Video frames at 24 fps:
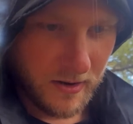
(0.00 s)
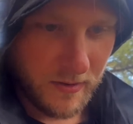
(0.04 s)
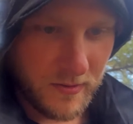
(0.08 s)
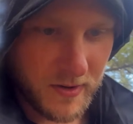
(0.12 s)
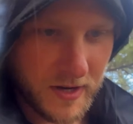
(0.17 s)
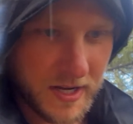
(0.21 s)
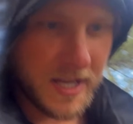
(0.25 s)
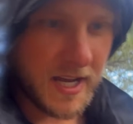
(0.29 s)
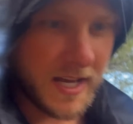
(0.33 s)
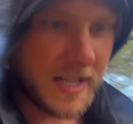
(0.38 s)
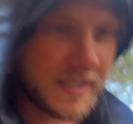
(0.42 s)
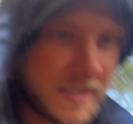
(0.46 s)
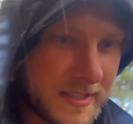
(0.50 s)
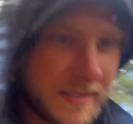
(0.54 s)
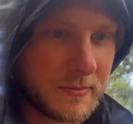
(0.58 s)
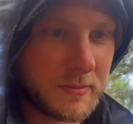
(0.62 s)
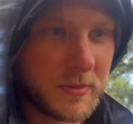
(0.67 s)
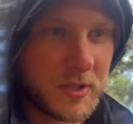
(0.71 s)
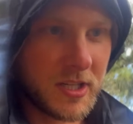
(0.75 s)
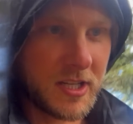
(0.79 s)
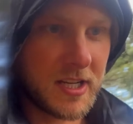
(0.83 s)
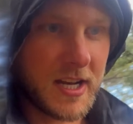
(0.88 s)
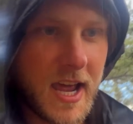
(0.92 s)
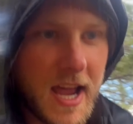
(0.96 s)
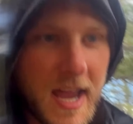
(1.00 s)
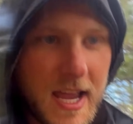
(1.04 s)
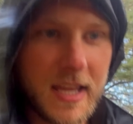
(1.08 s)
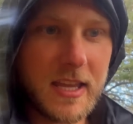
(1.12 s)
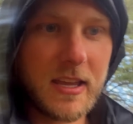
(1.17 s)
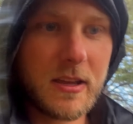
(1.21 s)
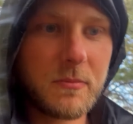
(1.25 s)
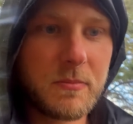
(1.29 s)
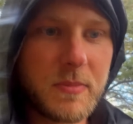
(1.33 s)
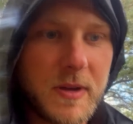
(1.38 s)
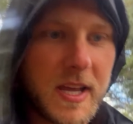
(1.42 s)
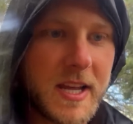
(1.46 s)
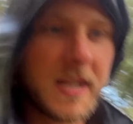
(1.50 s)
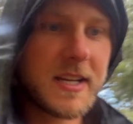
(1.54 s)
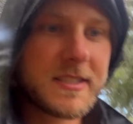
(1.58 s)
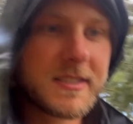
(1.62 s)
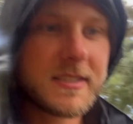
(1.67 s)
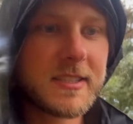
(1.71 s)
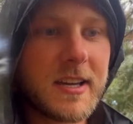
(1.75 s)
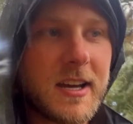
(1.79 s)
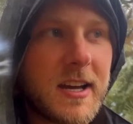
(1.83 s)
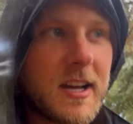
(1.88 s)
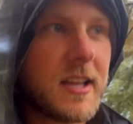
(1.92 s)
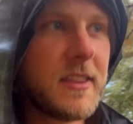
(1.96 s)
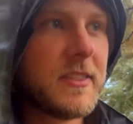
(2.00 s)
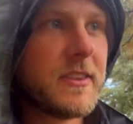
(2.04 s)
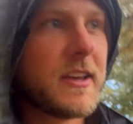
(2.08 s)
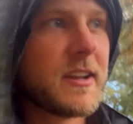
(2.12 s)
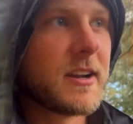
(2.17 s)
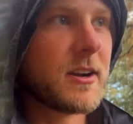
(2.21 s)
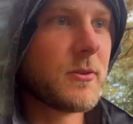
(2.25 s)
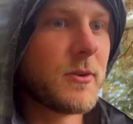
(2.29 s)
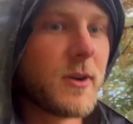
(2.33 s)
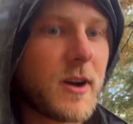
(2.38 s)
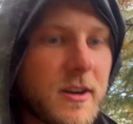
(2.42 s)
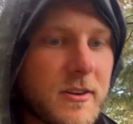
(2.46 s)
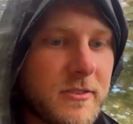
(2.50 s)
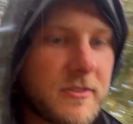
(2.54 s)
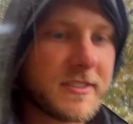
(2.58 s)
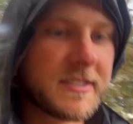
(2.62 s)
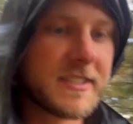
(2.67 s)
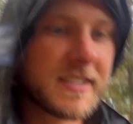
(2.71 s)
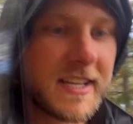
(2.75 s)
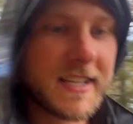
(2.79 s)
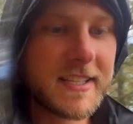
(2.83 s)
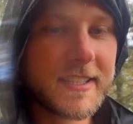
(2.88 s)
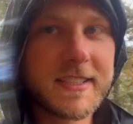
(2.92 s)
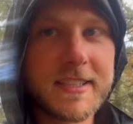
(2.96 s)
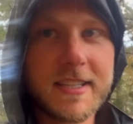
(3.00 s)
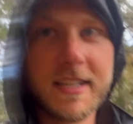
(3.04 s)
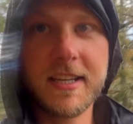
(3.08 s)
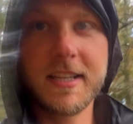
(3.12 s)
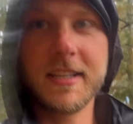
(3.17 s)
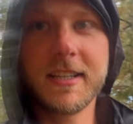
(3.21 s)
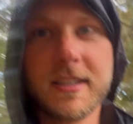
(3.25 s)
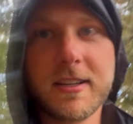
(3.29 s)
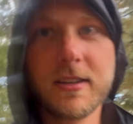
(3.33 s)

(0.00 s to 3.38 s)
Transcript: We got some good hiking pants on that are water resistant,